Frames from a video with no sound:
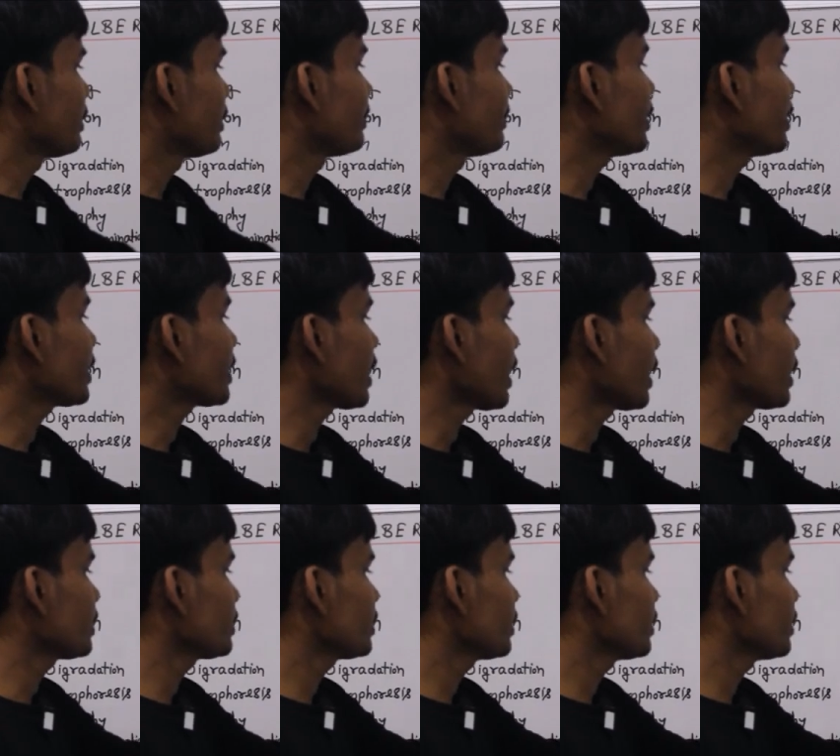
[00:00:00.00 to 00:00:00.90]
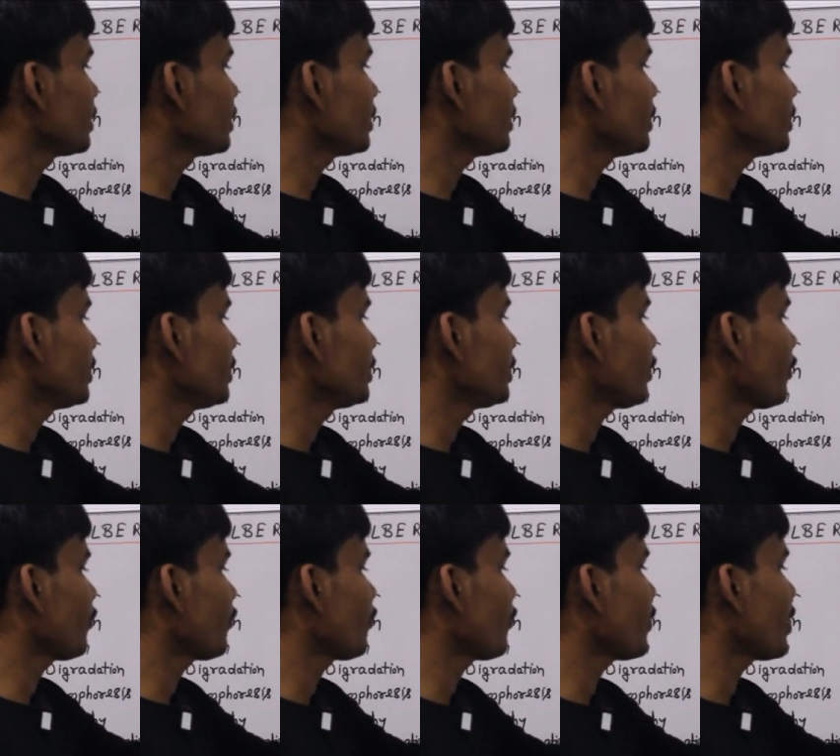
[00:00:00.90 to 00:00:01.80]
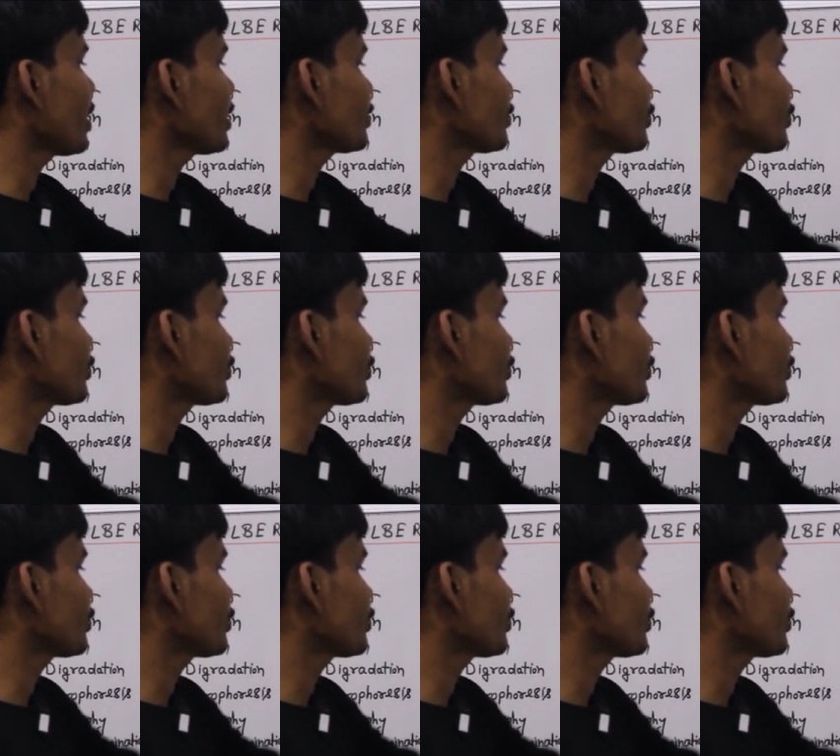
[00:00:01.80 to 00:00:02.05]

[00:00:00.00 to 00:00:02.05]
Because in the first